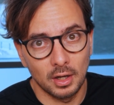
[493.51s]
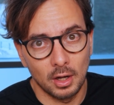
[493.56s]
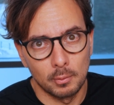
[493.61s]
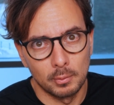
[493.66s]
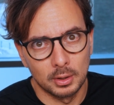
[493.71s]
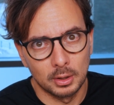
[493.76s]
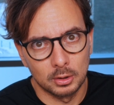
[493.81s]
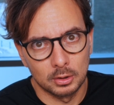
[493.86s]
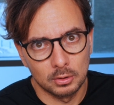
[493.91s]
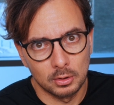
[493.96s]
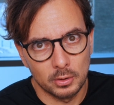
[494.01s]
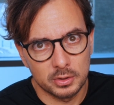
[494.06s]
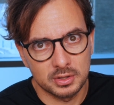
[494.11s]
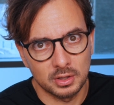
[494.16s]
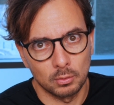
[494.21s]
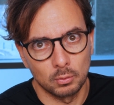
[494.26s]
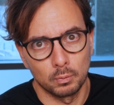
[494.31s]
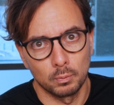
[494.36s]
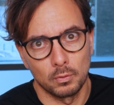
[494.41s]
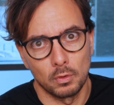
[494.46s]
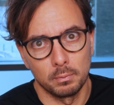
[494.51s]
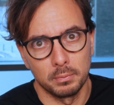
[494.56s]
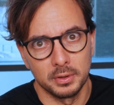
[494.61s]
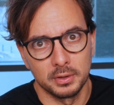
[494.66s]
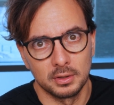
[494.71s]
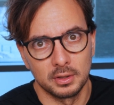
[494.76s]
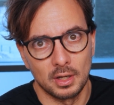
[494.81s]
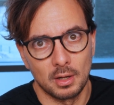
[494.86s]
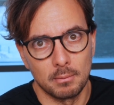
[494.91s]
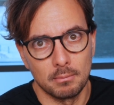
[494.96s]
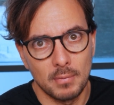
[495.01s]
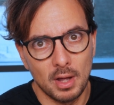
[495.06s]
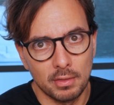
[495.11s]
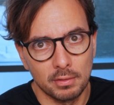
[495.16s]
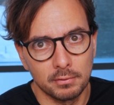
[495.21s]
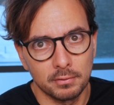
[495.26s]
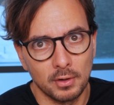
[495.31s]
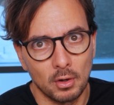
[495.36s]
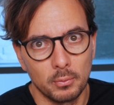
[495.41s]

how many quests I complete in a month,